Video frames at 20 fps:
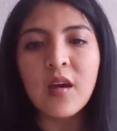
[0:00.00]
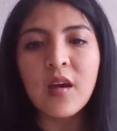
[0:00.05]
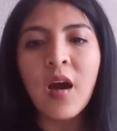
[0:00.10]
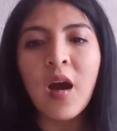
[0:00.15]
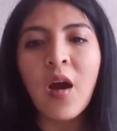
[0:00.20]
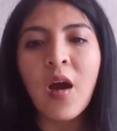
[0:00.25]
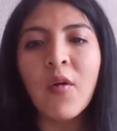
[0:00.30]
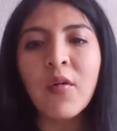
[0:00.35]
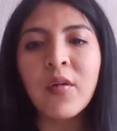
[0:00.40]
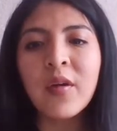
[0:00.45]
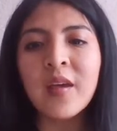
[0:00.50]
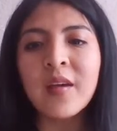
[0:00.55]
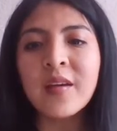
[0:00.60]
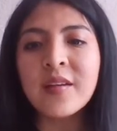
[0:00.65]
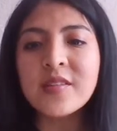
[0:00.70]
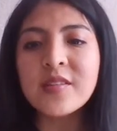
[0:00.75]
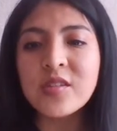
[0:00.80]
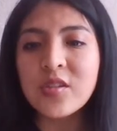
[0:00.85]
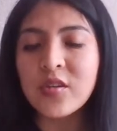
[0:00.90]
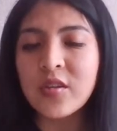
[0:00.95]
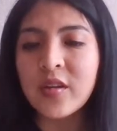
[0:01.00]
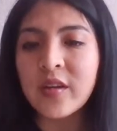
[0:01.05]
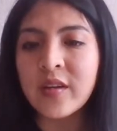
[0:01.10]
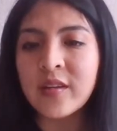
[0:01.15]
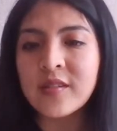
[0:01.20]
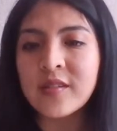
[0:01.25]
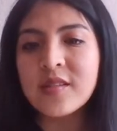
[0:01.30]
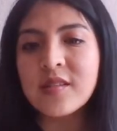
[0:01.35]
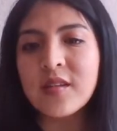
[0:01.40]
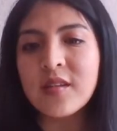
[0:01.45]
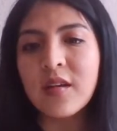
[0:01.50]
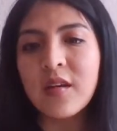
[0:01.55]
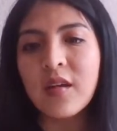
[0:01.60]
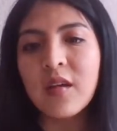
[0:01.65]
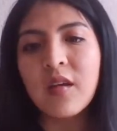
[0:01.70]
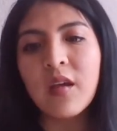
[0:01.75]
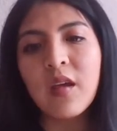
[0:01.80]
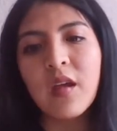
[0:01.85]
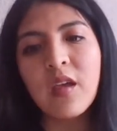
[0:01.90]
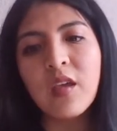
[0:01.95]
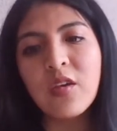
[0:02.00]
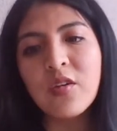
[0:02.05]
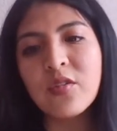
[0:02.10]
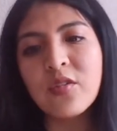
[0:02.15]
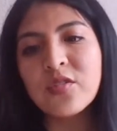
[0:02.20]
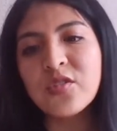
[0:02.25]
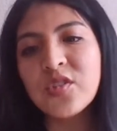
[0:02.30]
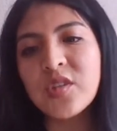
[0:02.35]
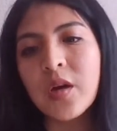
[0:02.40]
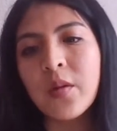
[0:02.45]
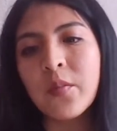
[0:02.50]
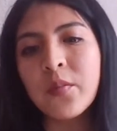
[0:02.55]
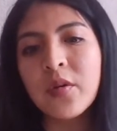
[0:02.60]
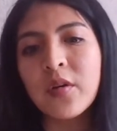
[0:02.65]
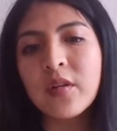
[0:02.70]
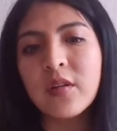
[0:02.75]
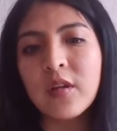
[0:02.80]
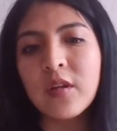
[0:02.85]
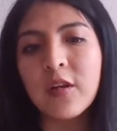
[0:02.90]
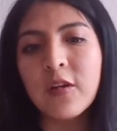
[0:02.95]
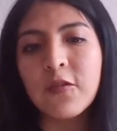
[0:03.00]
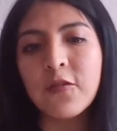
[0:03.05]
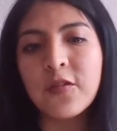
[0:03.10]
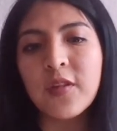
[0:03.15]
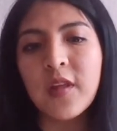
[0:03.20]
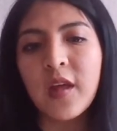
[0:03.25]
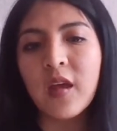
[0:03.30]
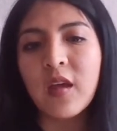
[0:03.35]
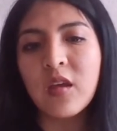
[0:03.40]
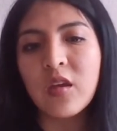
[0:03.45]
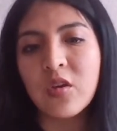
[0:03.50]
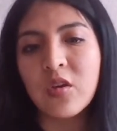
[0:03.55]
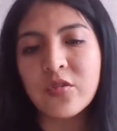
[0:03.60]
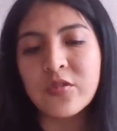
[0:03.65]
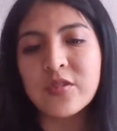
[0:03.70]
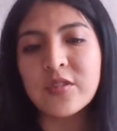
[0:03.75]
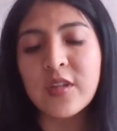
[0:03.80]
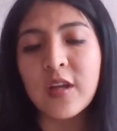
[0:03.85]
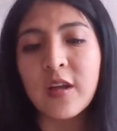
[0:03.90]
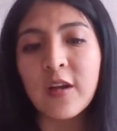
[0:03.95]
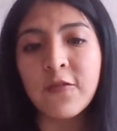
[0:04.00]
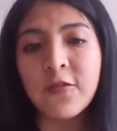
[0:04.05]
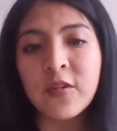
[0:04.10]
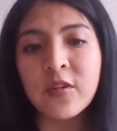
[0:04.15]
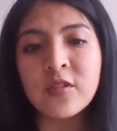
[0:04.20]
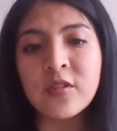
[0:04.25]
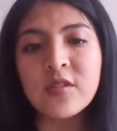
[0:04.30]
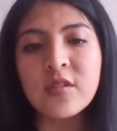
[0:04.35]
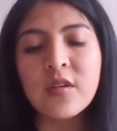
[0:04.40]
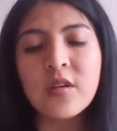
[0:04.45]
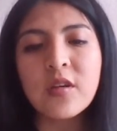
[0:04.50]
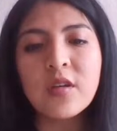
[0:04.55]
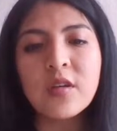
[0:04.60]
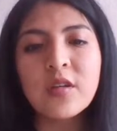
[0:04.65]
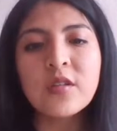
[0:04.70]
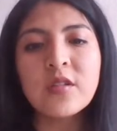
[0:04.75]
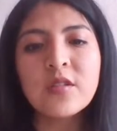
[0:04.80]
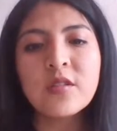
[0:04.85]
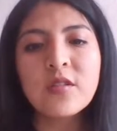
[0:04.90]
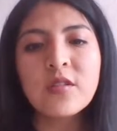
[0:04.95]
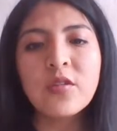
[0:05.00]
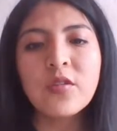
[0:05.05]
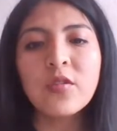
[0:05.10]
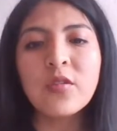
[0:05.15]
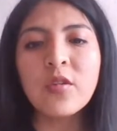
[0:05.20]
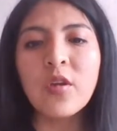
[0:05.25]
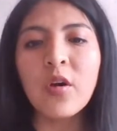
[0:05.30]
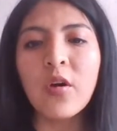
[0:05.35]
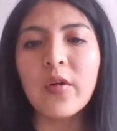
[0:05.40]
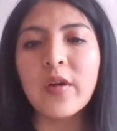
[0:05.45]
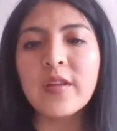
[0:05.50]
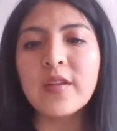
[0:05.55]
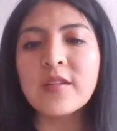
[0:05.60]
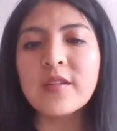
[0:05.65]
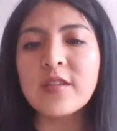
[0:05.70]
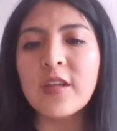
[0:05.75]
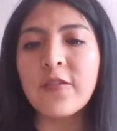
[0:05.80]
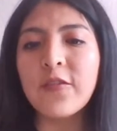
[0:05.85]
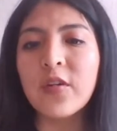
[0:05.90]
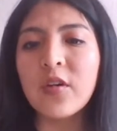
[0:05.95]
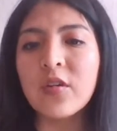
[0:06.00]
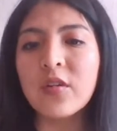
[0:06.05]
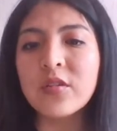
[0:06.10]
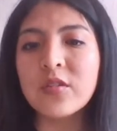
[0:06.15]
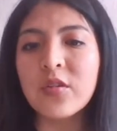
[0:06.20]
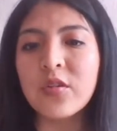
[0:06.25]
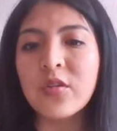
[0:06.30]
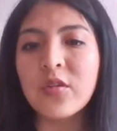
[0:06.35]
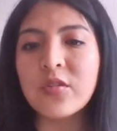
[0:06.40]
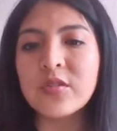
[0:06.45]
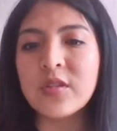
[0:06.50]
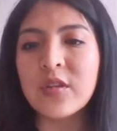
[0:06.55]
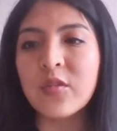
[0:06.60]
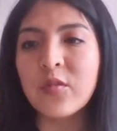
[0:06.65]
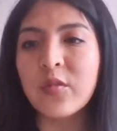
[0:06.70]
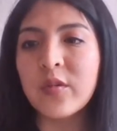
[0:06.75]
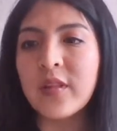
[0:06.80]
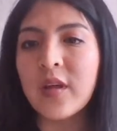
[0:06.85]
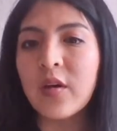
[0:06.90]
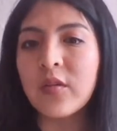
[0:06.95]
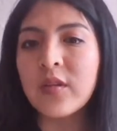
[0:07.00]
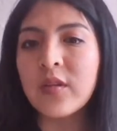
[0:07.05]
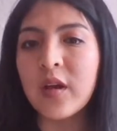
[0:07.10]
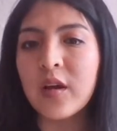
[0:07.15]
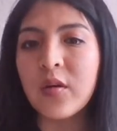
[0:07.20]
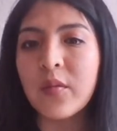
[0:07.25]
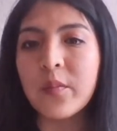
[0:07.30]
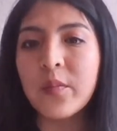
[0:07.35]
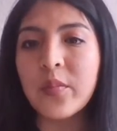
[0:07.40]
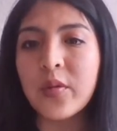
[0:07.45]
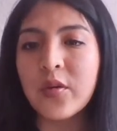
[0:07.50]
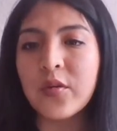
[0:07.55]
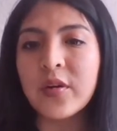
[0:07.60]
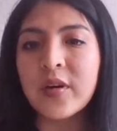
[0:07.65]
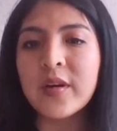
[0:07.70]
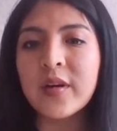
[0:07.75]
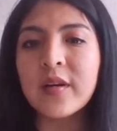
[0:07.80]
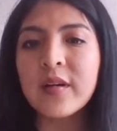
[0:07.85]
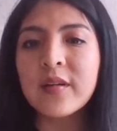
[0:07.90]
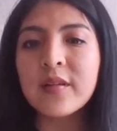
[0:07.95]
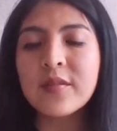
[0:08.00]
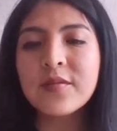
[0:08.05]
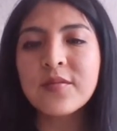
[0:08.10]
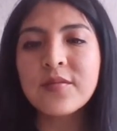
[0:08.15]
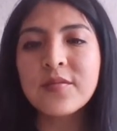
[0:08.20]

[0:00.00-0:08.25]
how can students use Jamboard if they use cell phones? You know, it is difficult to use it without a computer.